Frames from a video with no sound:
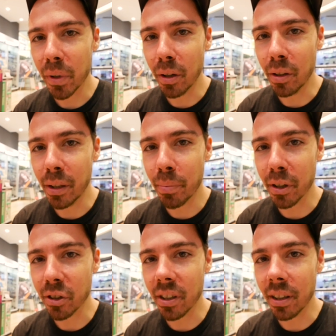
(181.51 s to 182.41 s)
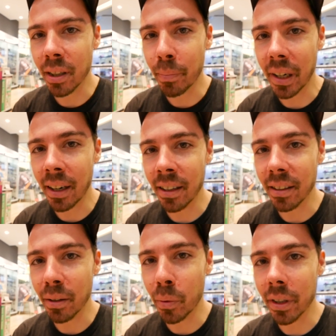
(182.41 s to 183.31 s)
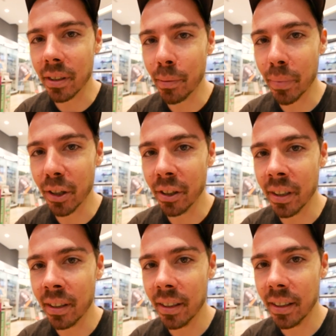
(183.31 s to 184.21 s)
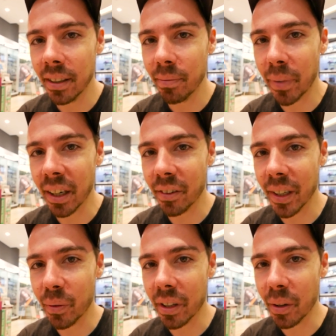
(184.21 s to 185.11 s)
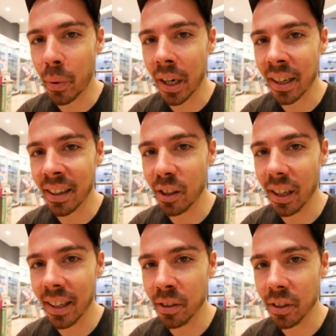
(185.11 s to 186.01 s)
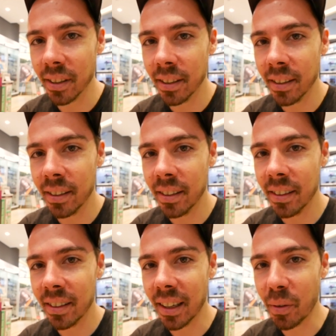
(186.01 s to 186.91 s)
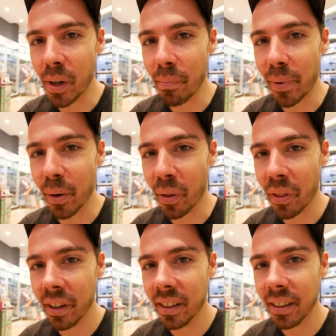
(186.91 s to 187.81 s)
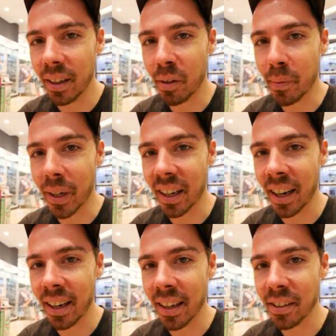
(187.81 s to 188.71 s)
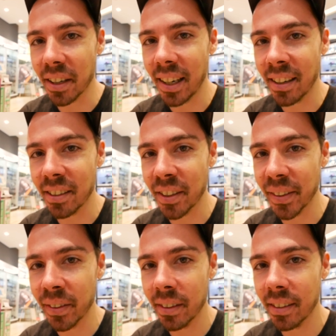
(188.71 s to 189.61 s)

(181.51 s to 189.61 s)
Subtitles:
The only person on the planet that wants a blurry background with a wide-angle lens. I want both. I want my cake and to eat it too.